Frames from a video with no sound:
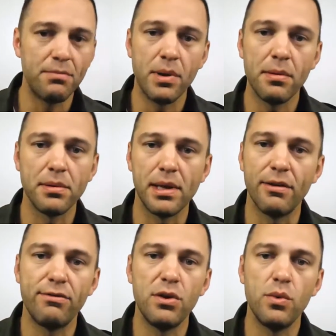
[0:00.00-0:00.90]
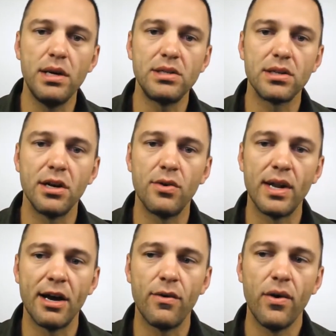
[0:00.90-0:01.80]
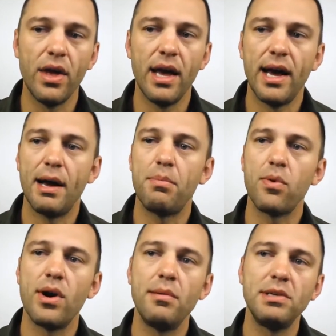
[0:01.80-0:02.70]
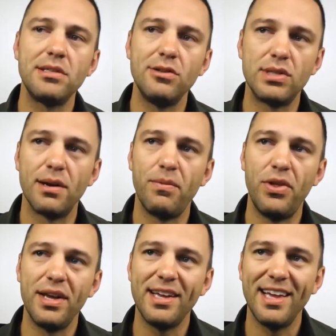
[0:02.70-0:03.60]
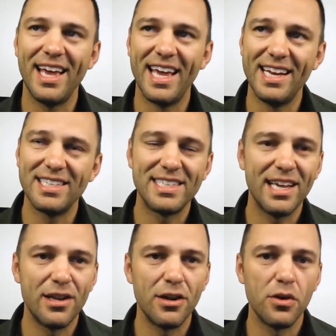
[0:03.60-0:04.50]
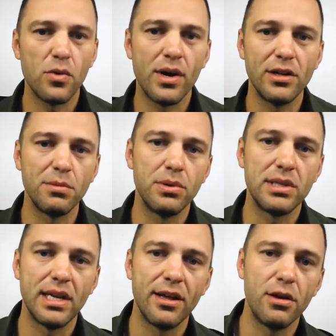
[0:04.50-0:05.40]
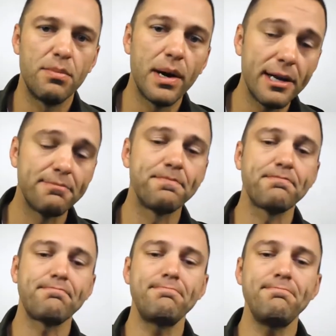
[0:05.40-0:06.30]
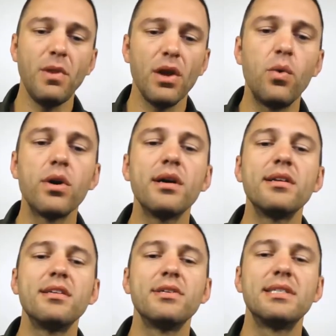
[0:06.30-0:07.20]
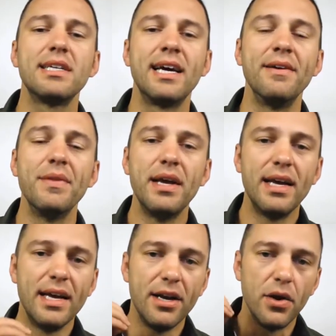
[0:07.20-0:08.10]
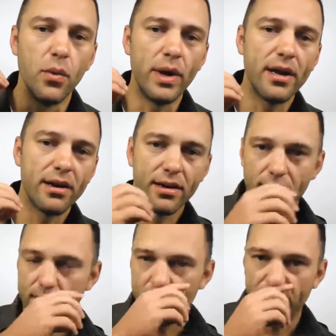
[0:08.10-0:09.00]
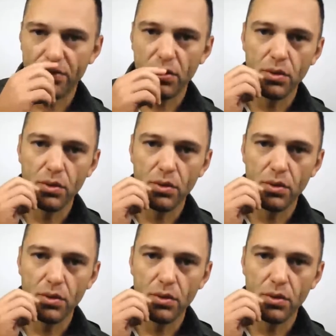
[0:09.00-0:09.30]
probably a few weeks ago now, I promised you something, and it's taken a little while to put together, but we're going to do it today. We are going to go through